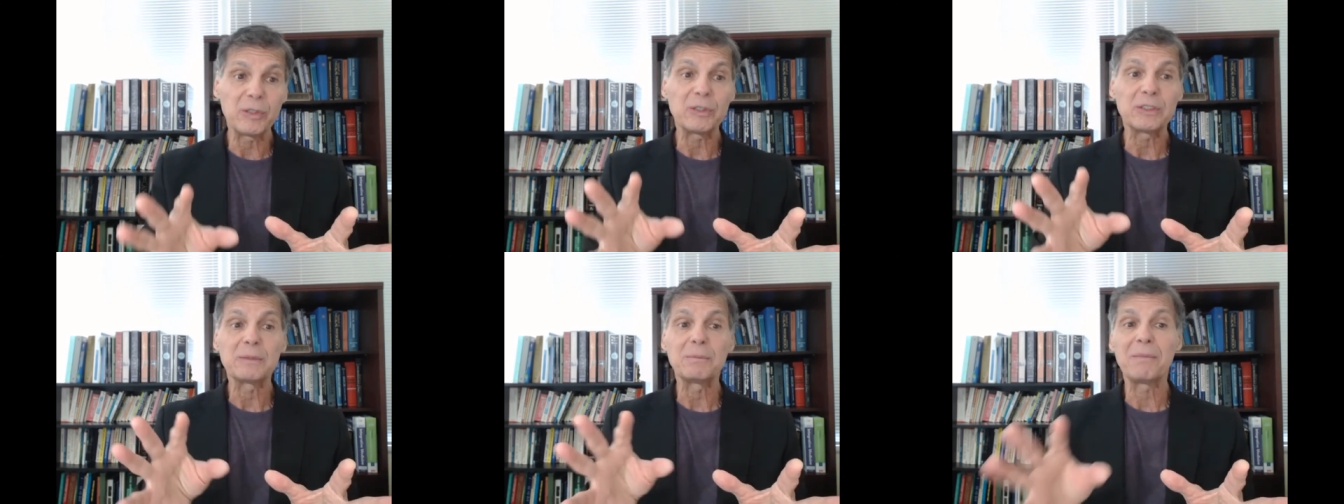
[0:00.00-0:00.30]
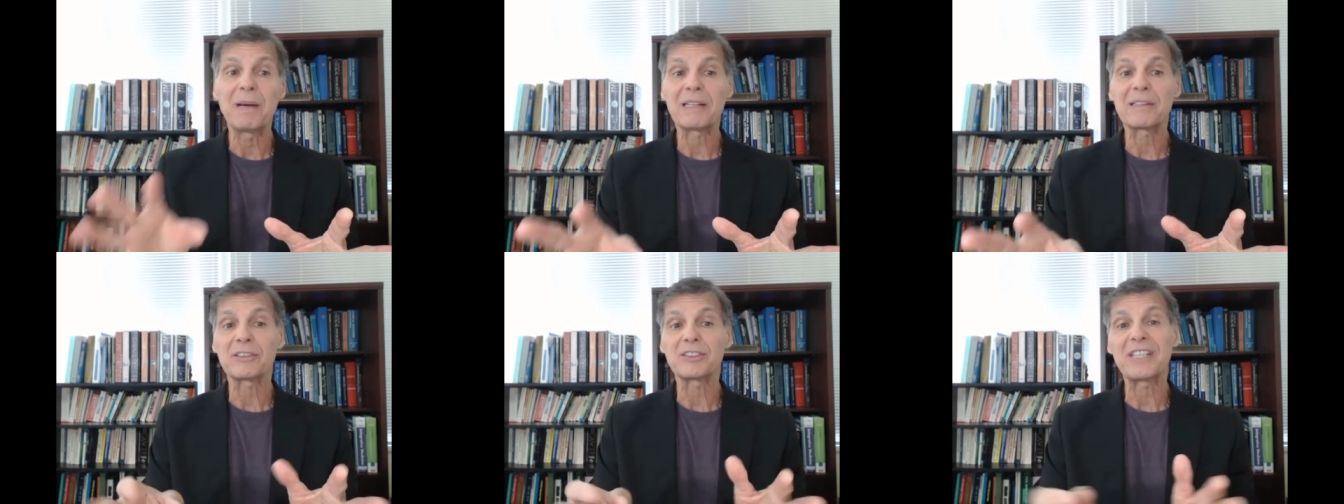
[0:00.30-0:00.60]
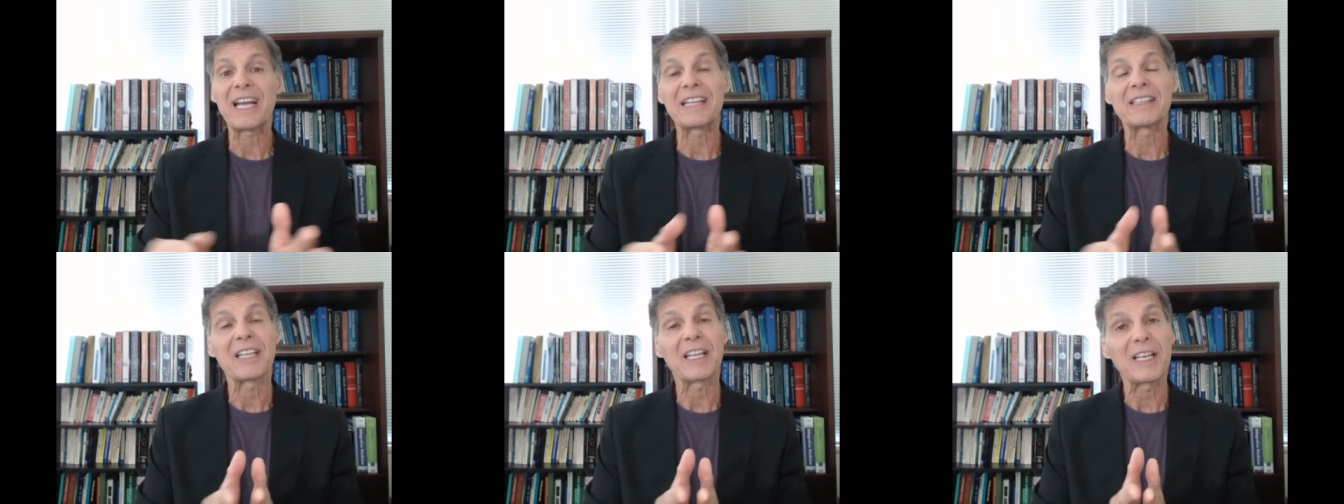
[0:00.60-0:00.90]
whose
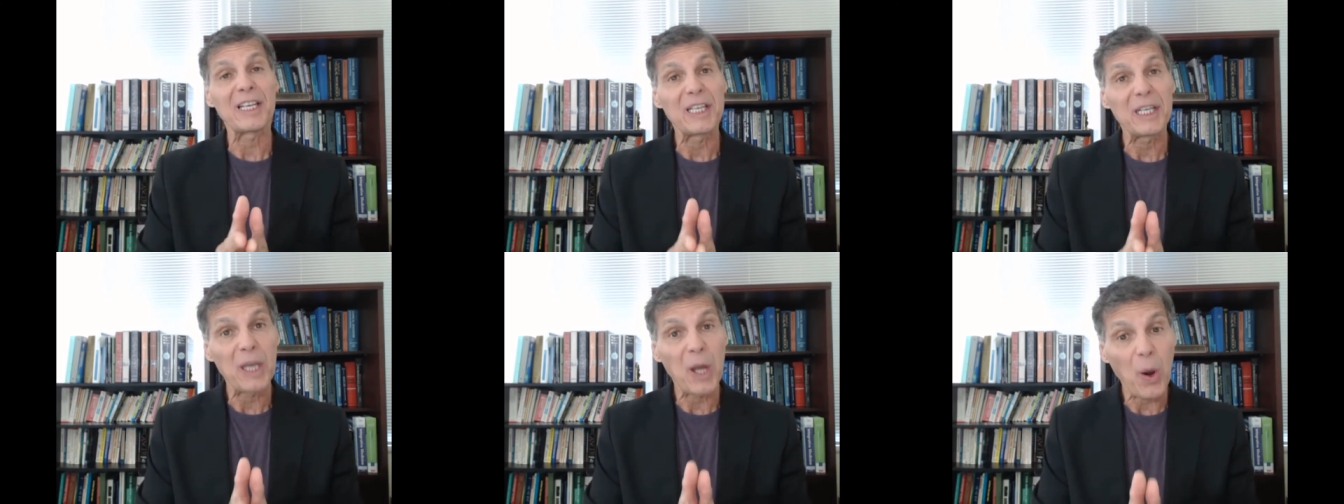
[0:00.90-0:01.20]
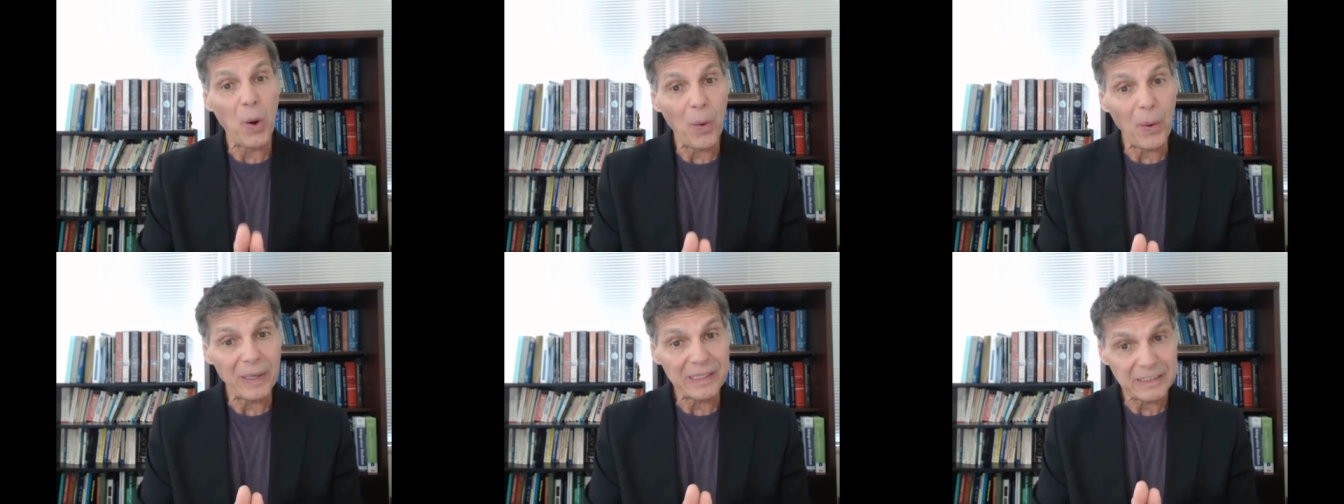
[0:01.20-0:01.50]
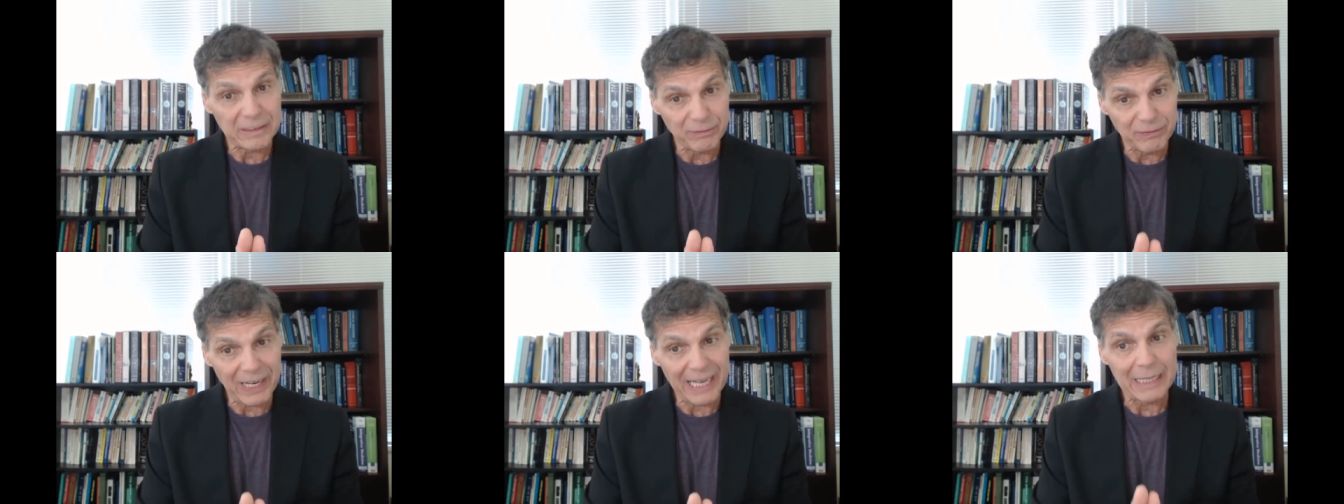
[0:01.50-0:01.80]
mothers had the
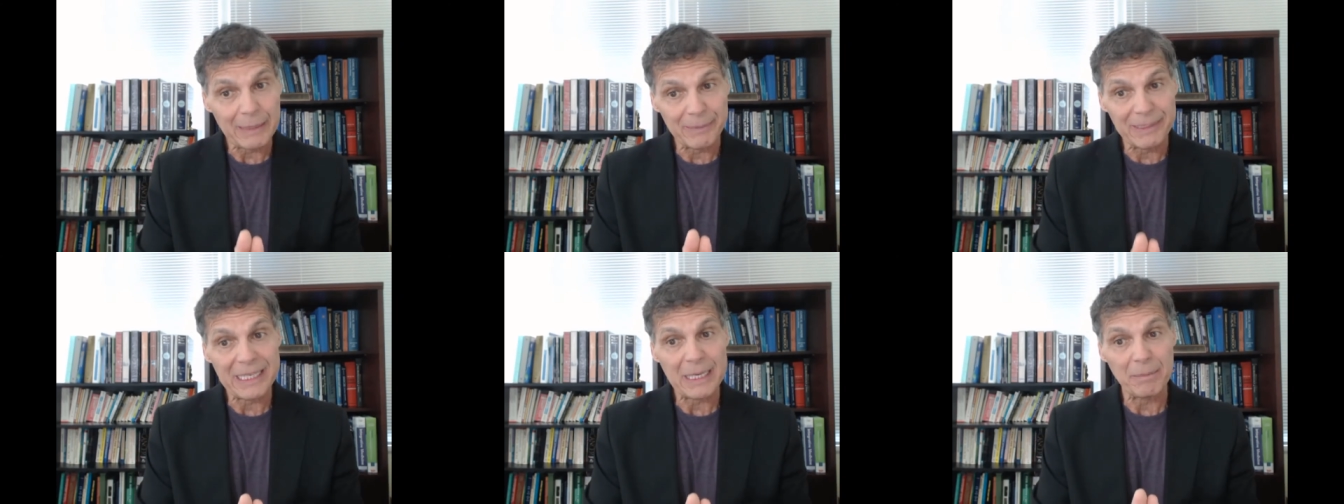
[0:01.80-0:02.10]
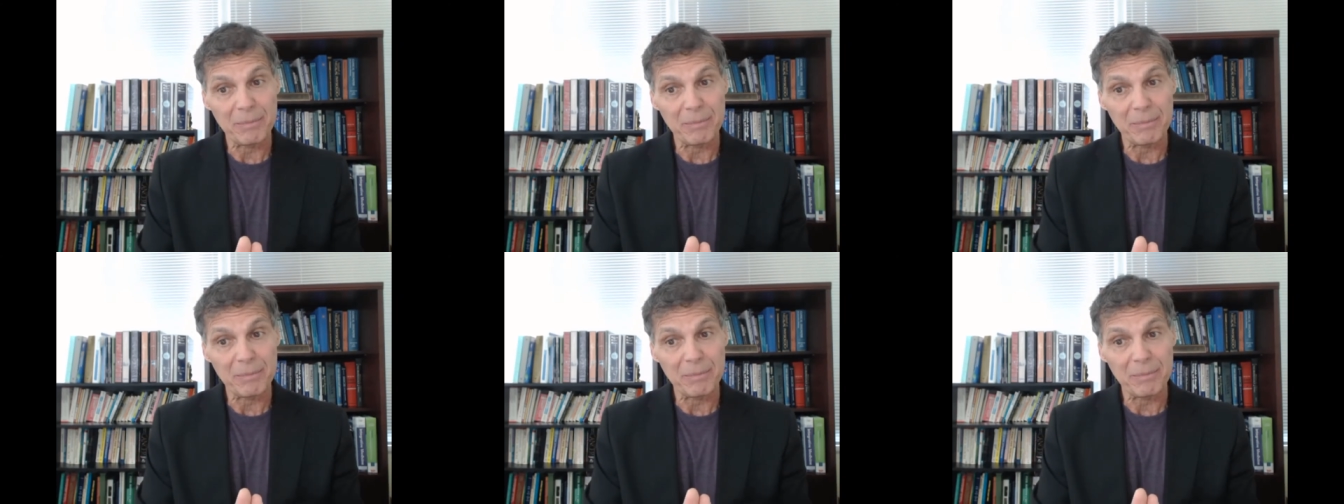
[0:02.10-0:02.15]
lowest vitamin